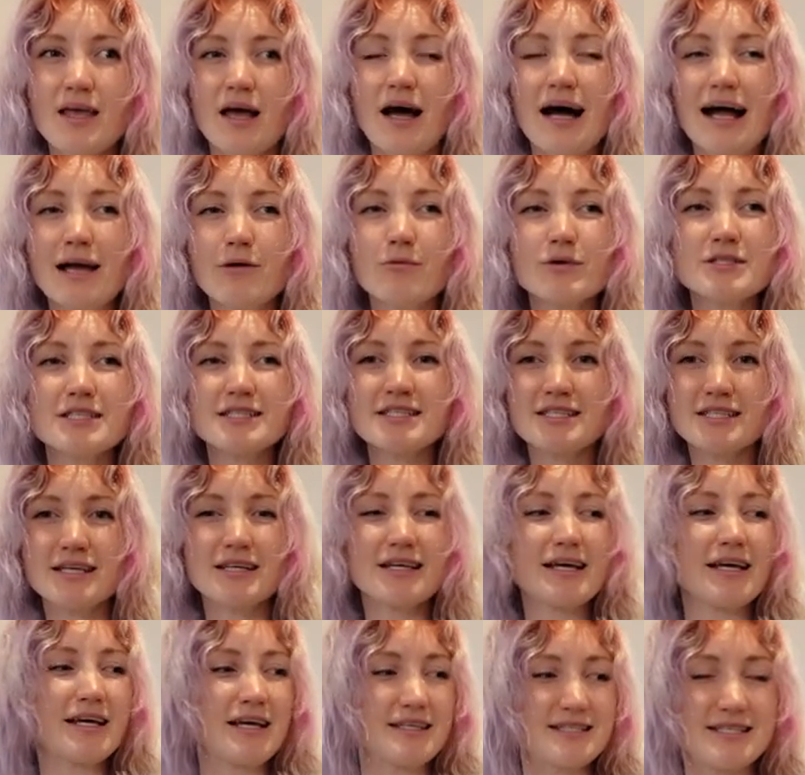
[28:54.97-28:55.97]
I wasn't
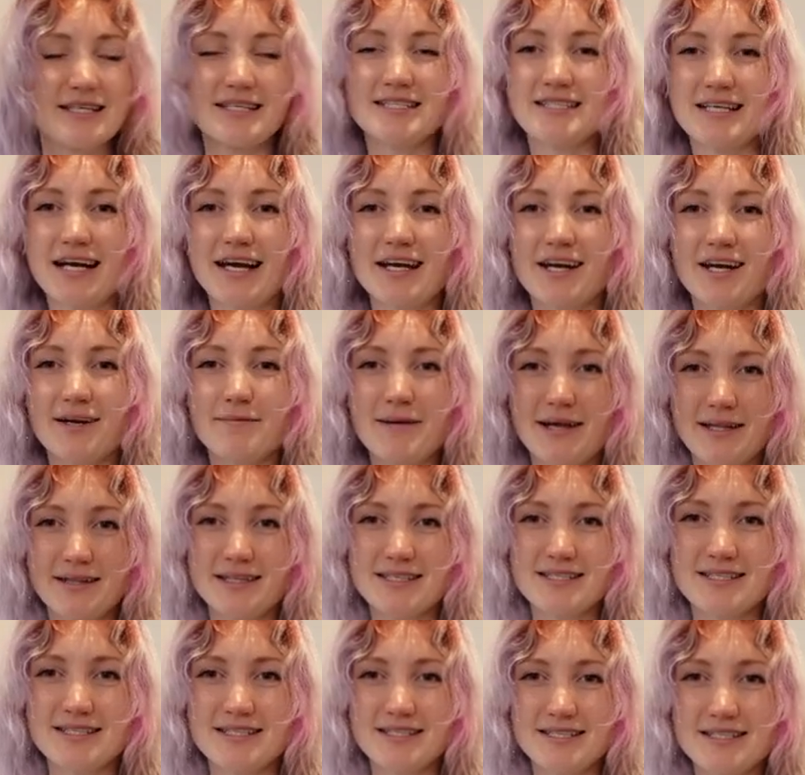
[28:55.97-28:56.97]
as excited about
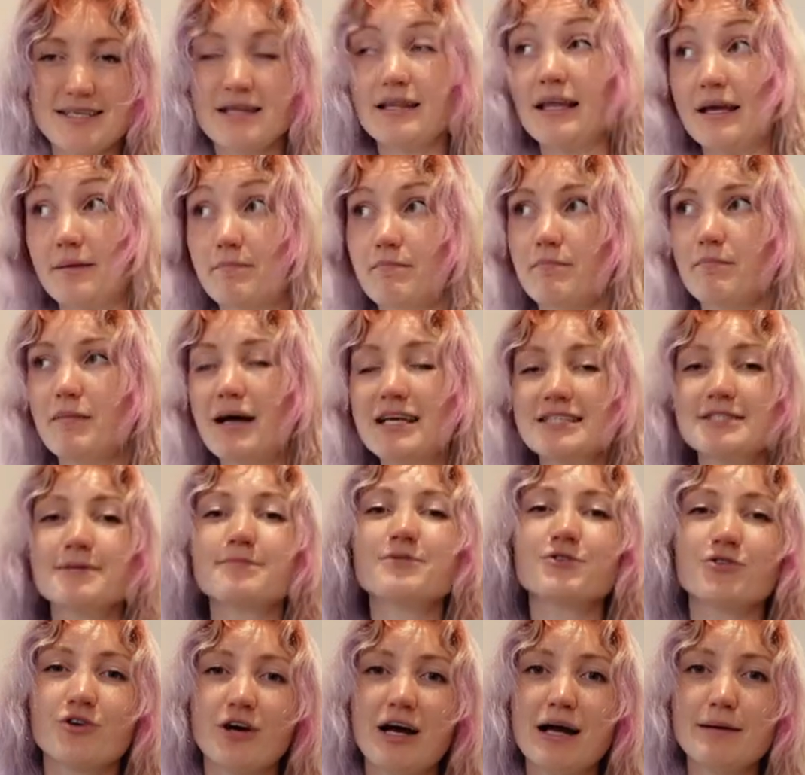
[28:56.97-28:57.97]
this as, like, my
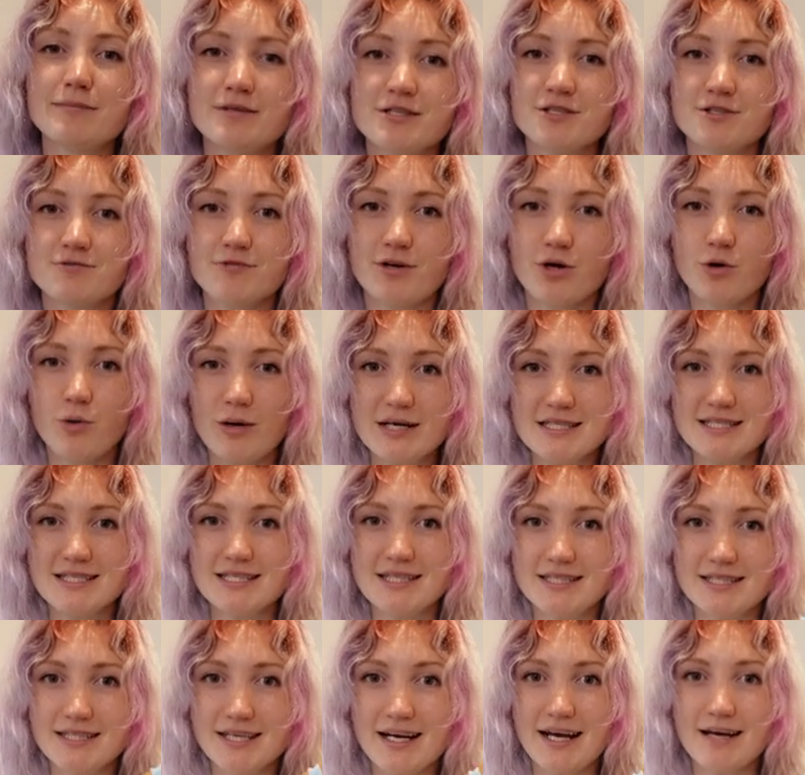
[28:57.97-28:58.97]
subscribers
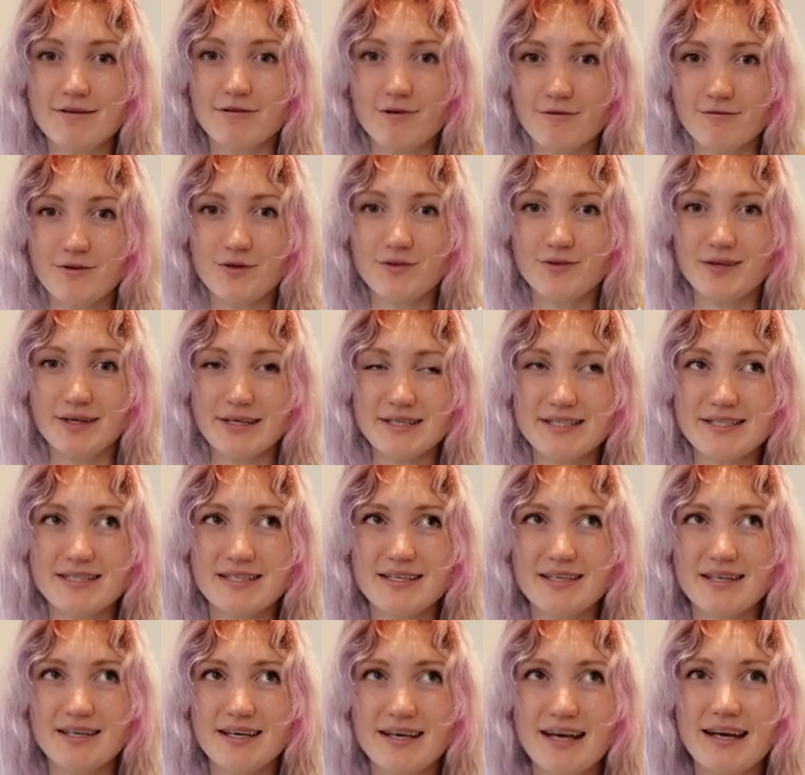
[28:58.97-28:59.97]
requested that I review this.